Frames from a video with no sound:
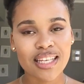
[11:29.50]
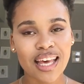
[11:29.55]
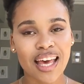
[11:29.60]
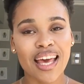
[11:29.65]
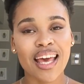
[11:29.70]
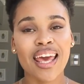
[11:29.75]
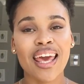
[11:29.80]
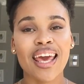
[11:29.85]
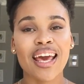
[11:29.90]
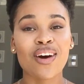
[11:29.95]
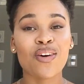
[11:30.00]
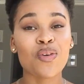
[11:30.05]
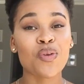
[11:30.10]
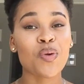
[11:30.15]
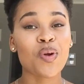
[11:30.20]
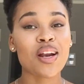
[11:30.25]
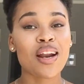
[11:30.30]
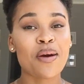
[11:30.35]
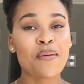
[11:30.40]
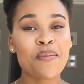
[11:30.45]
This
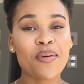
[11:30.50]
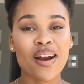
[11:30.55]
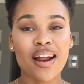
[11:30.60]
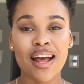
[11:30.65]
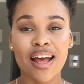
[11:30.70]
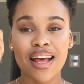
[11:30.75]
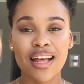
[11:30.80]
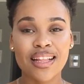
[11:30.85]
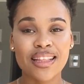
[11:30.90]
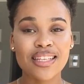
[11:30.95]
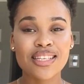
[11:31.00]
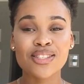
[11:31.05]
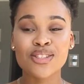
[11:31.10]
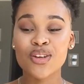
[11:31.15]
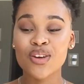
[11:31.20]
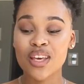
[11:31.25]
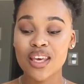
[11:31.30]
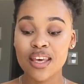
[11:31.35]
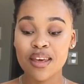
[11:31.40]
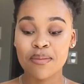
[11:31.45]
is
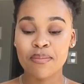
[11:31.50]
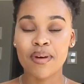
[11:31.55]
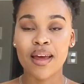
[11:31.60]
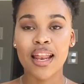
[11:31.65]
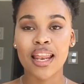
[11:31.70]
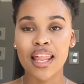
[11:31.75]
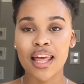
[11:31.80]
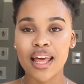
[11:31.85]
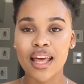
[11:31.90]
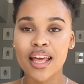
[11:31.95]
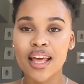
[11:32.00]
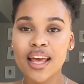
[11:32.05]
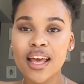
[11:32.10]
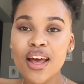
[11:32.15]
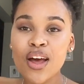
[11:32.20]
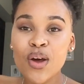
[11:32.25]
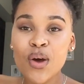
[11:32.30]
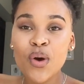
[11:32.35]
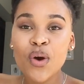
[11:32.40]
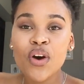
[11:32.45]
okay,
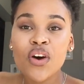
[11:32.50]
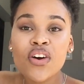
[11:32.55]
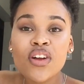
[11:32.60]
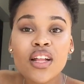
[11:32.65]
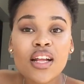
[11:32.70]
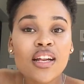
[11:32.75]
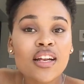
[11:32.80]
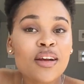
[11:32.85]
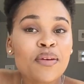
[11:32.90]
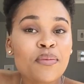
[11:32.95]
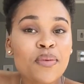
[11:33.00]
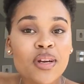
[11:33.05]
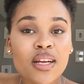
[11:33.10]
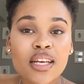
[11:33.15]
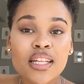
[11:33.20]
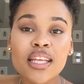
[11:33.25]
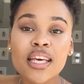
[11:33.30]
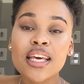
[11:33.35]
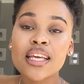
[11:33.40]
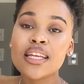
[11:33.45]
Pala.
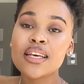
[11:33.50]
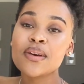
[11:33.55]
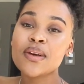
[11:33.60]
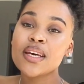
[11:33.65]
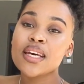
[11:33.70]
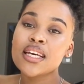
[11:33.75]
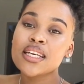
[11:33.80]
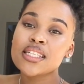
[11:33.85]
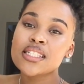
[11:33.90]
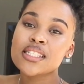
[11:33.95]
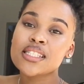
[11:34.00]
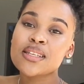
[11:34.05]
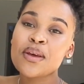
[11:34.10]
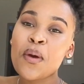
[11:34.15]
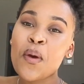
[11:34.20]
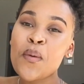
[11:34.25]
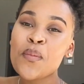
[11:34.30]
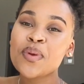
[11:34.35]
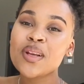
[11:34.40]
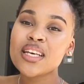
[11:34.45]
Anyways,
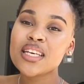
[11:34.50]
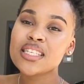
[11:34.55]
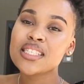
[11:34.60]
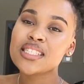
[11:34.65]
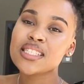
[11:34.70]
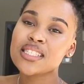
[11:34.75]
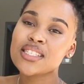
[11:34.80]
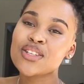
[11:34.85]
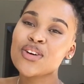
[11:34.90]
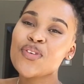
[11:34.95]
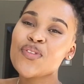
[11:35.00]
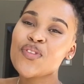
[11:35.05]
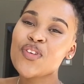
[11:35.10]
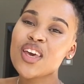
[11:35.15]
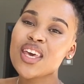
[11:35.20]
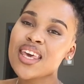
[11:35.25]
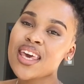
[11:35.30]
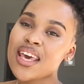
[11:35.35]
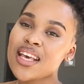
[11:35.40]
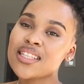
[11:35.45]
please don't
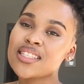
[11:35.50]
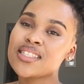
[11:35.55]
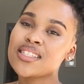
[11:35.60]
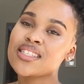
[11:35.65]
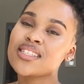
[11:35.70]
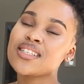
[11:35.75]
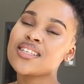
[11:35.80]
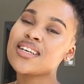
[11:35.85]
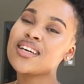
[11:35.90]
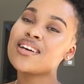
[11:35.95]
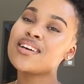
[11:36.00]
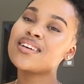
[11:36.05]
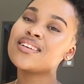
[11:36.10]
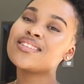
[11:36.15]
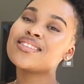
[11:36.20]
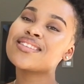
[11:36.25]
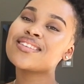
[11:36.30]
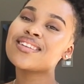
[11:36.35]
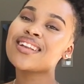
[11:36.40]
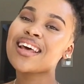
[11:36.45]
forget
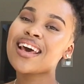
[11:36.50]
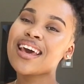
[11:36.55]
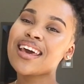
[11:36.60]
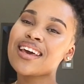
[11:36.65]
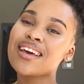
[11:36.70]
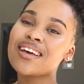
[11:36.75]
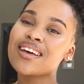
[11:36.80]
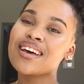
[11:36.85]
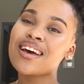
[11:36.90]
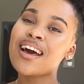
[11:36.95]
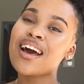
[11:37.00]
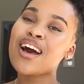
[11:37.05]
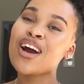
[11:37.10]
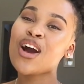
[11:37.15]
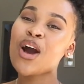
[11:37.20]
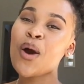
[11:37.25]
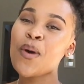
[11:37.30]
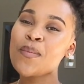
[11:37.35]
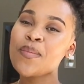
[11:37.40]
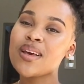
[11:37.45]
to like,
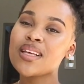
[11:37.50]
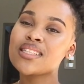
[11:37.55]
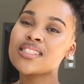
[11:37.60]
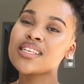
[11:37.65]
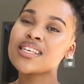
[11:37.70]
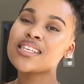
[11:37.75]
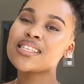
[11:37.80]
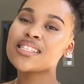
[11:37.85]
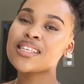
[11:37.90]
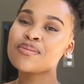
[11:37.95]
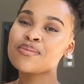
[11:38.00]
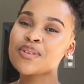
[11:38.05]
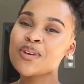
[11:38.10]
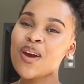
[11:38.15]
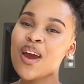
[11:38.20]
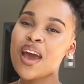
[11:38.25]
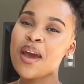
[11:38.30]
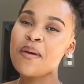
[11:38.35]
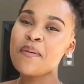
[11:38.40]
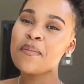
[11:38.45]
comment,
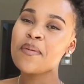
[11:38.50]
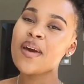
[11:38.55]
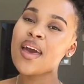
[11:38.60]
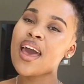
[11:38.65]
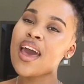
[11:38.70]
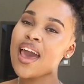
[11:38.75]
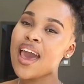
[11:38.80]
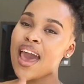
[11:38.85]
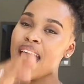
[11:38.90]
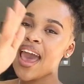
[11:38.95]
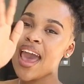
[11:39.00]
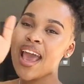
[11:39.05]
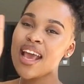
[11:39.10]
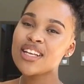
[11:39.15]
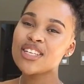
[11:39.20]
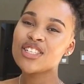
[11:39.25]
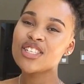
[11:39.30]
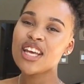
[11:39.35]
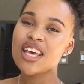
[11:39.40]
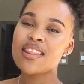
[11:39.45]
subscribe,
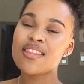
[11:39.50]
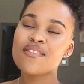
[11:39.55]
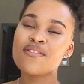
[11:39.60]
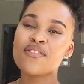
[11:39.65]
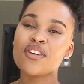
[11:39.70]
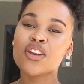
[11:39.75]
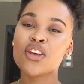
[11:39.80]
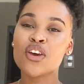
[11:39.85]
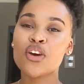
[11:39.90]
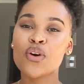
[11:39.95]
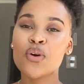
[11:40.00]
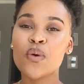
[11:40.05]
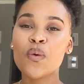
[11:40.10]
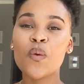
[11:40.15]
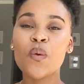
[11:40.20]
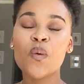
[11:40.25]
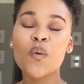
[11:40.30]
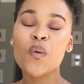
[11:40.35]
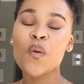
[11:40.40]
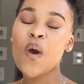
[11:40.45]
and share the video.
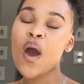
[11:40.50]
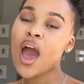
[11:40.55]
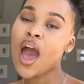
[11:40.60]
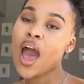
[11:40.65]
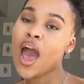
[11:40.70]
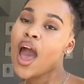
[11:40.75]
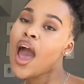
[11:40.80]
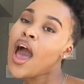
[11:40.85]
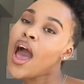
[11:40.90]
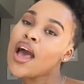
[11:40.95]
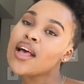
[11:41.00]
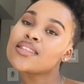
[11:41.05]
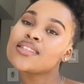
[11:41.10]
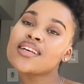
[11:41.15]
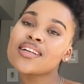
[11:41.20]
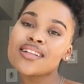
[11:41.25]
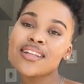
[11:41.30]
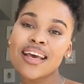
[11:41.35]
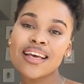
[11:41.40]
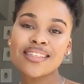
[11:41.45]

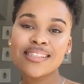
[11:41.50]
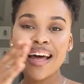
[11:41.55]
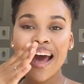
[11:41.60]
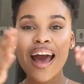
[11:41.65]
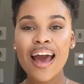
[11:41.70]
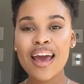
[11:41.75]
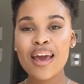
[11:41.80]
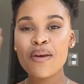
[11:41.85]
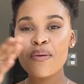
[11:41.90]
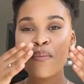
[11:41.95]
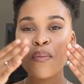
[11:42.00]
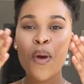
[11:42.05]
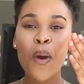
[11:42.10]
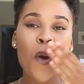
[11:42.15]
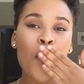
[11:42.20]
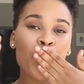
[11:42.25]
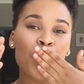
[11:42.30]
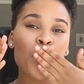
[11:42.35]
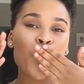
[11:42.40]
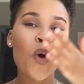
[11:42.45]
Till next time.
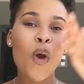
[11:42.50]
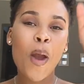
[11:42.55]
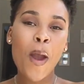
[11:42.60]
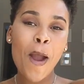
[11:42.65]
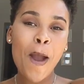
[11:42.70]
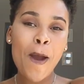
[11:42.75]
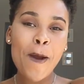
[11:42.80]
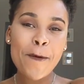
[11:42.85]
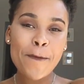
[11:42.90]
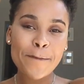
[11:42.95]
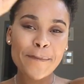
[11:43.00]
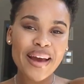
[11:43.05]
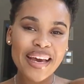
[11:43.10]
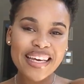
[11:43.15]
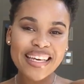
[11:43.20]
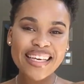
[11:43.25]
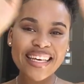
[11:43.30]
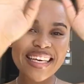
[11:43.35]
Bye.